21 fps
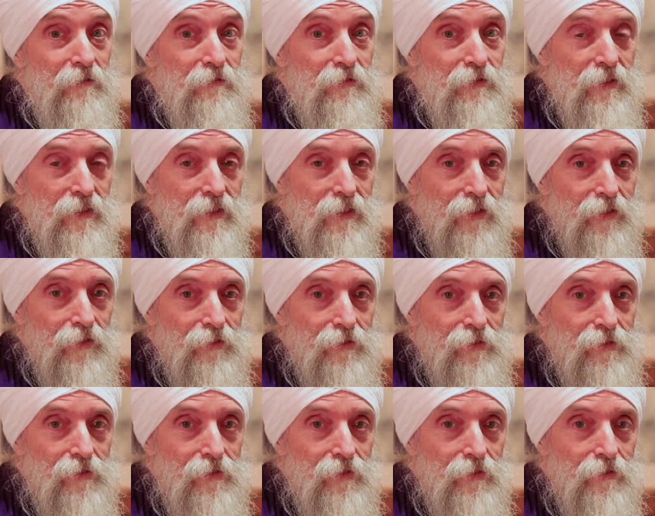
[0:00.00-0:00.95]
of
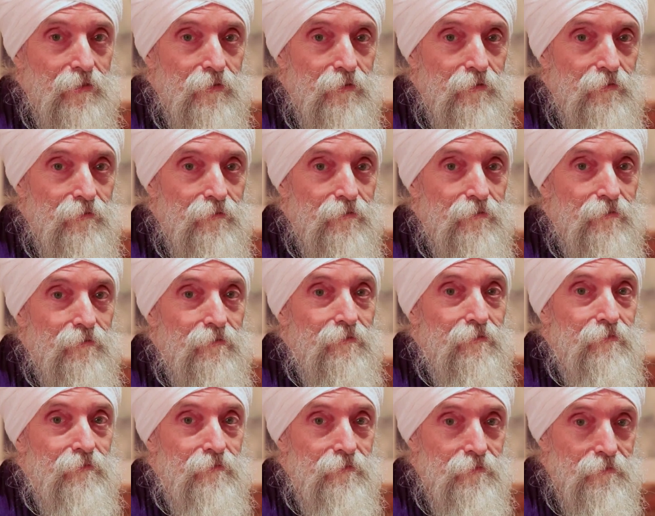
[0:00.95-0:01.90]
things.
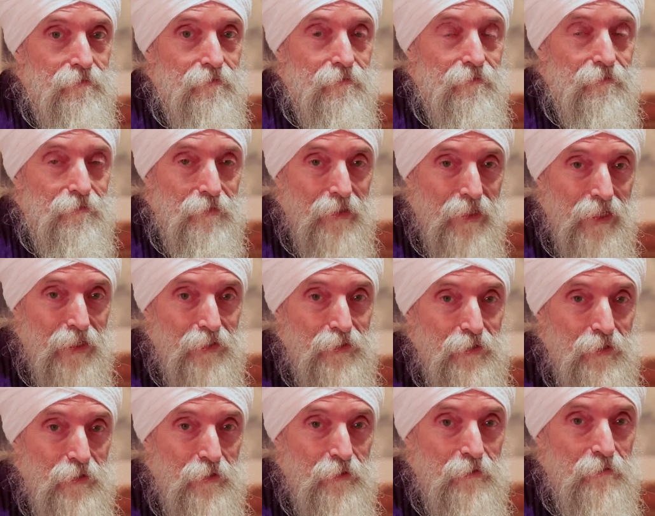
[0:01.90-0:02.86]

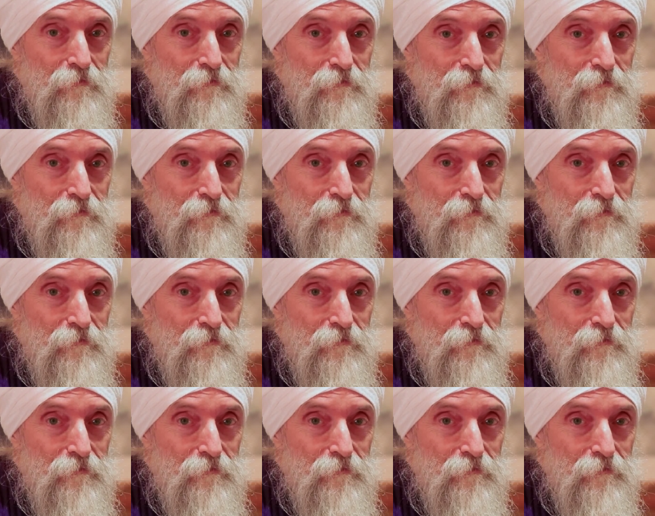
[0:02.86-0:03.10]
Bless you.